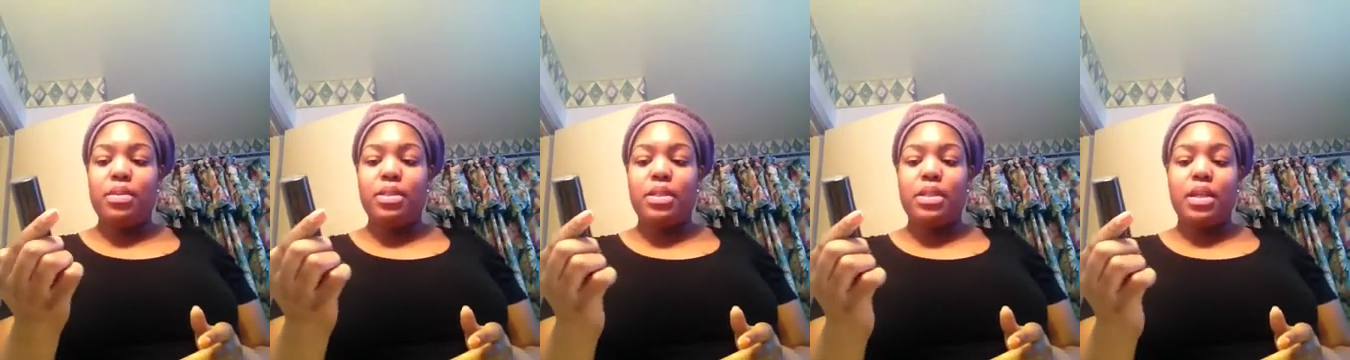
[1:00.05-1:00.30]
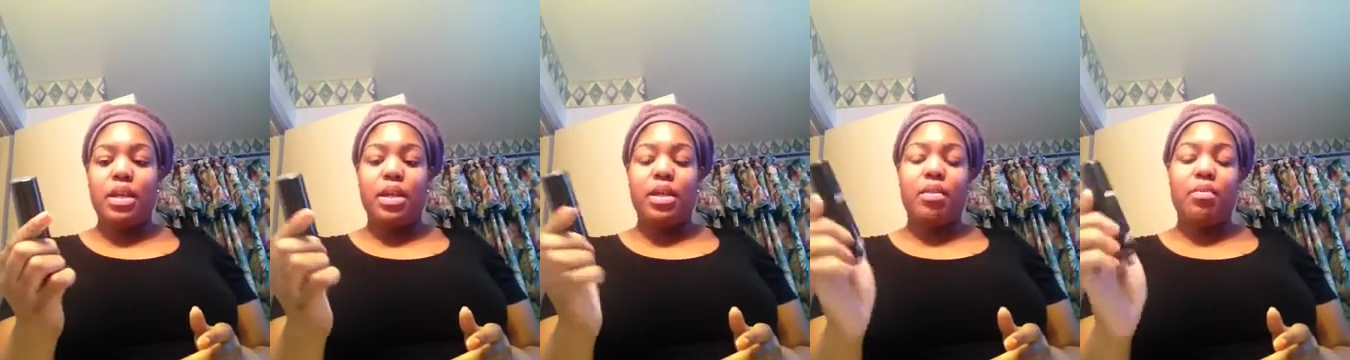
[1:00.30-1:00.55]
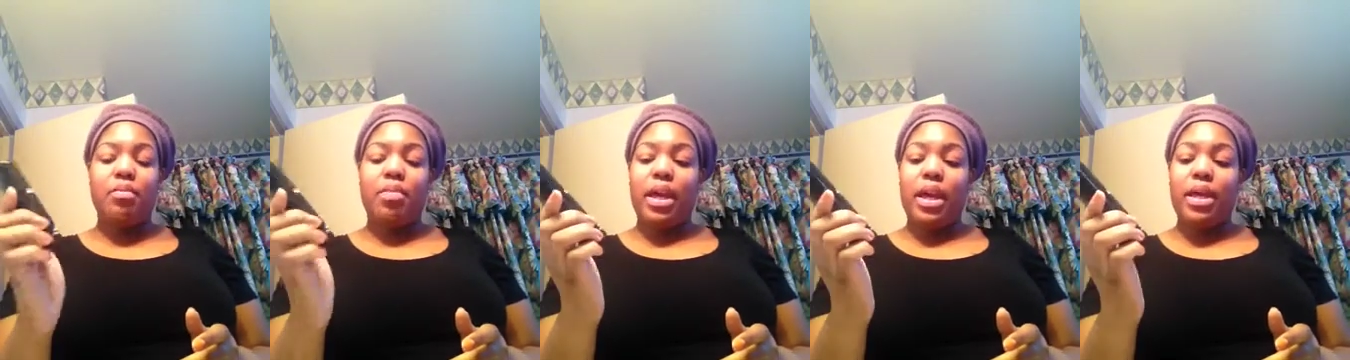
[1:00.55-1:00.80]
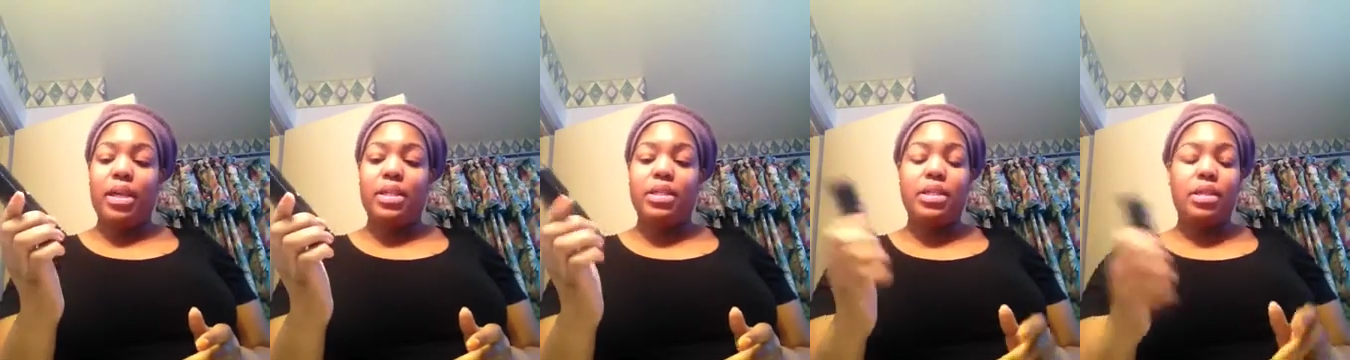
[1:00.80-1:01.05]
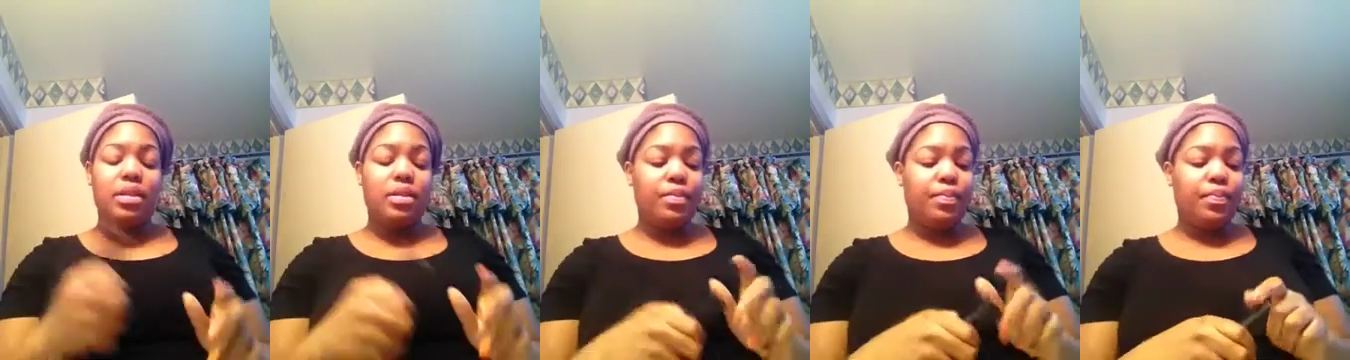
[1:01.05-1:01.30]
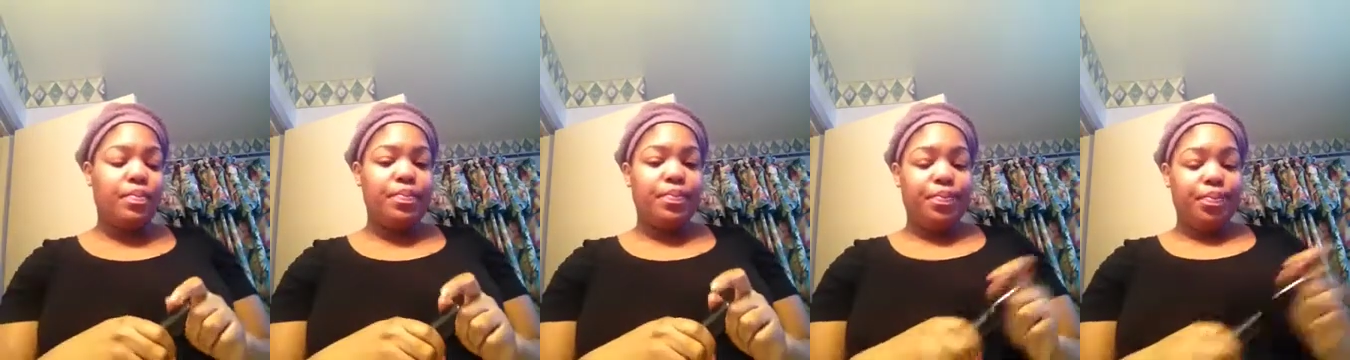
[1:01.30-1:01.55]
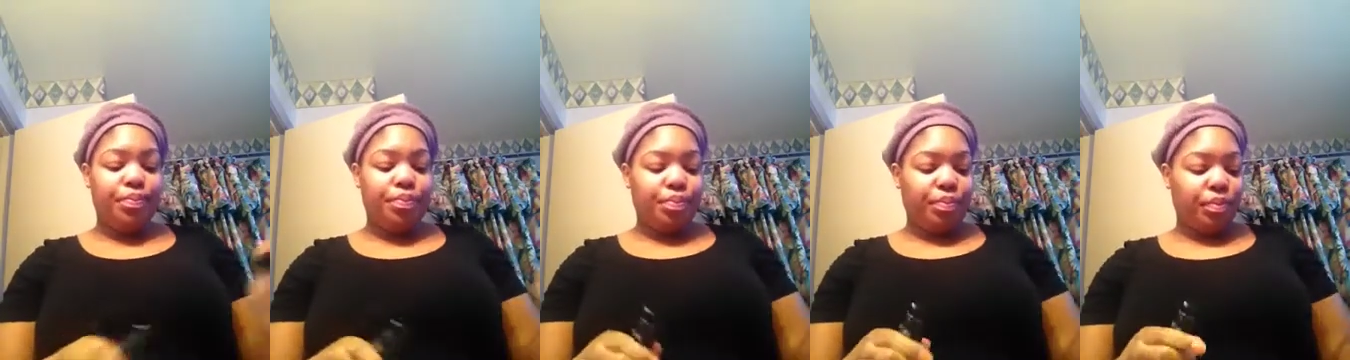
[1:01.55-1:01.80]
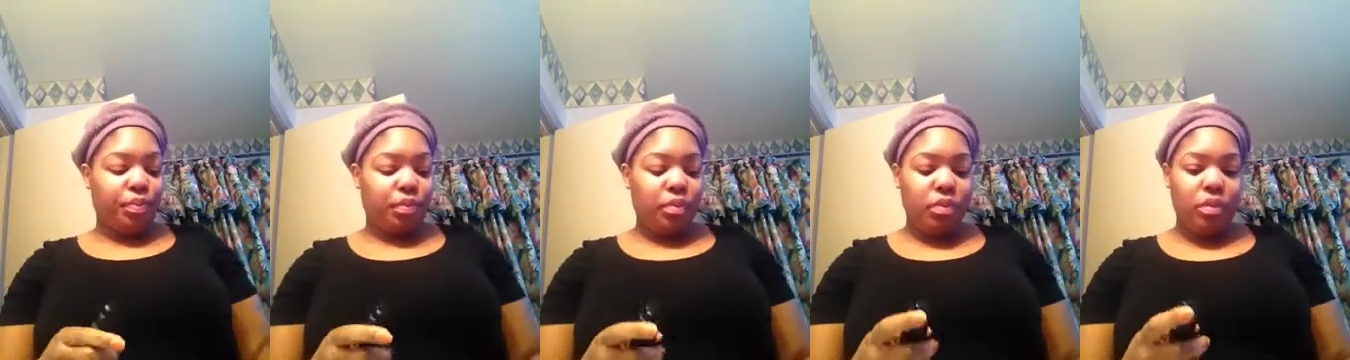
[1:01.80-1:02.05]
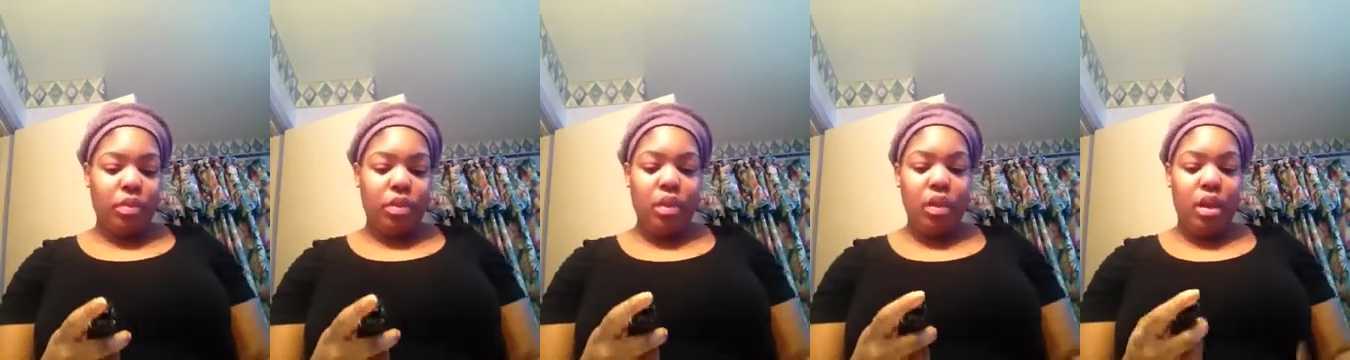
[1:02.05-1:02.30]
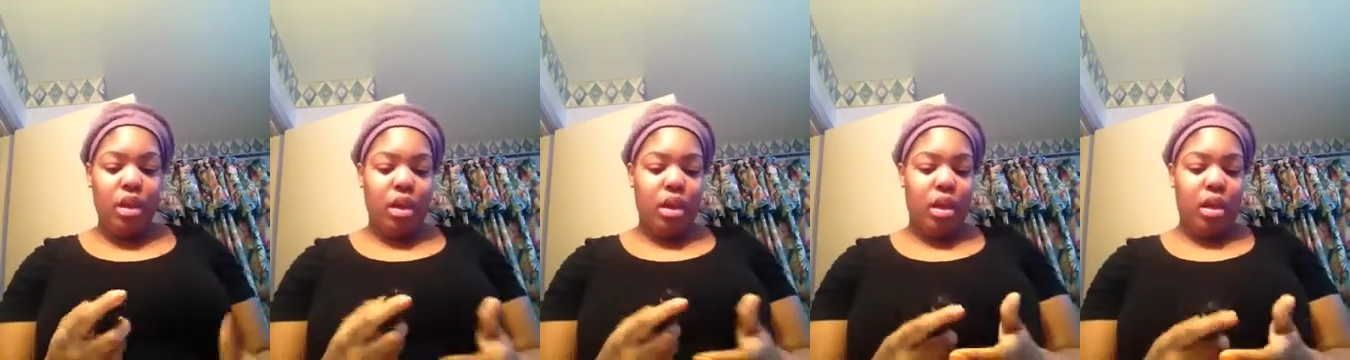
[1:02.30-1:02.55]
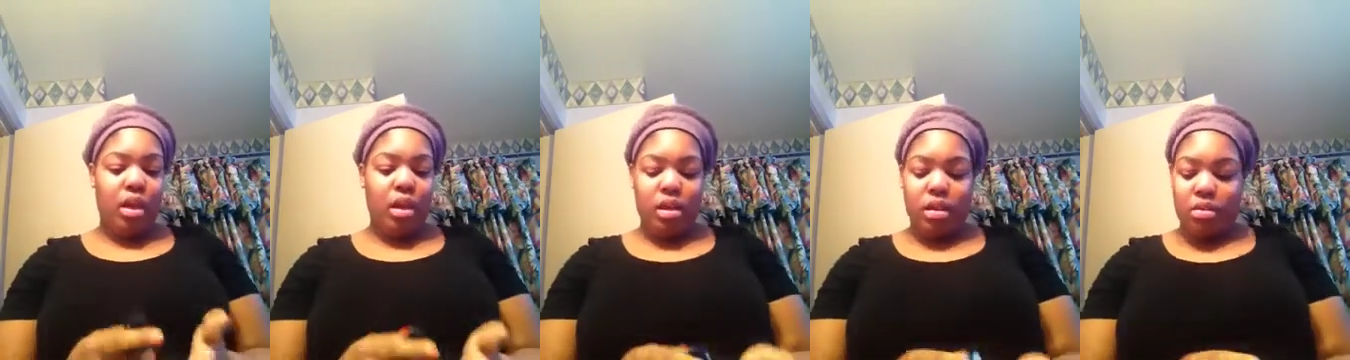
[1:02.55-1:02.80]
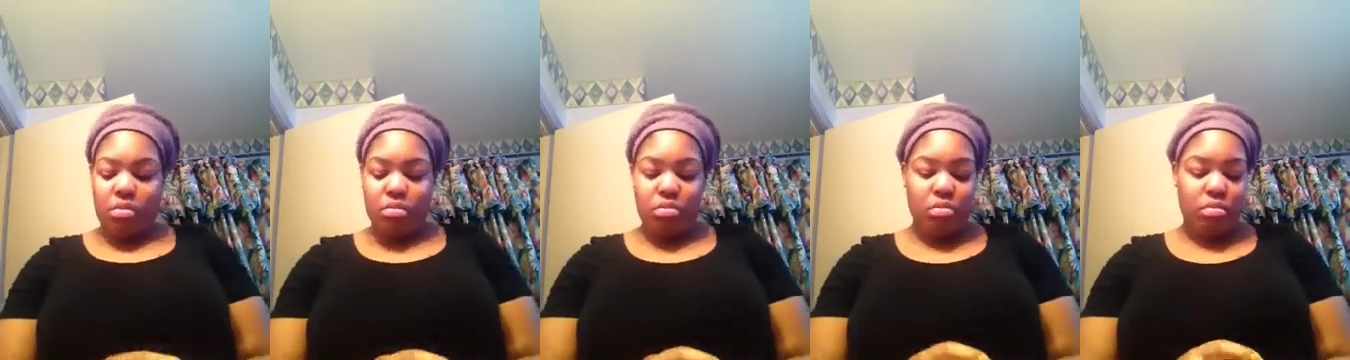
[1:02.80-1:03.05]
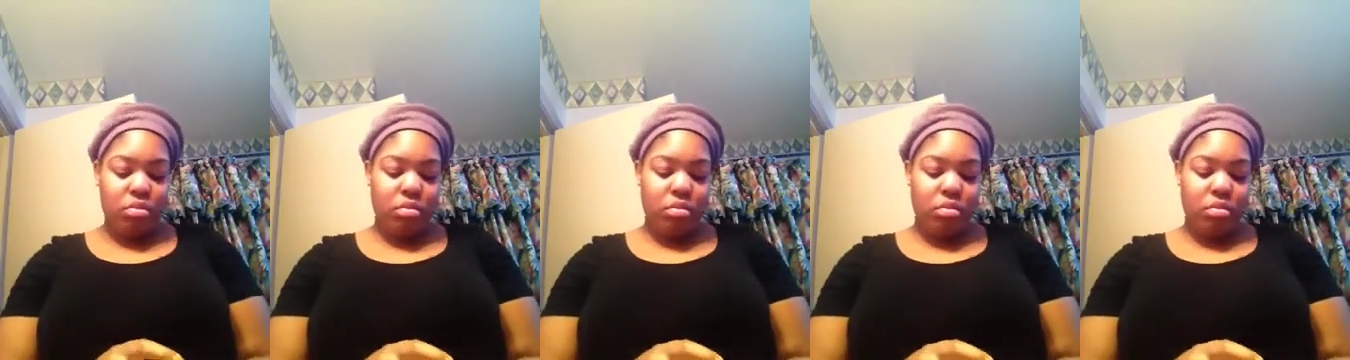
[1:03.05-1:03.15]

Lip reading: Skin Base, and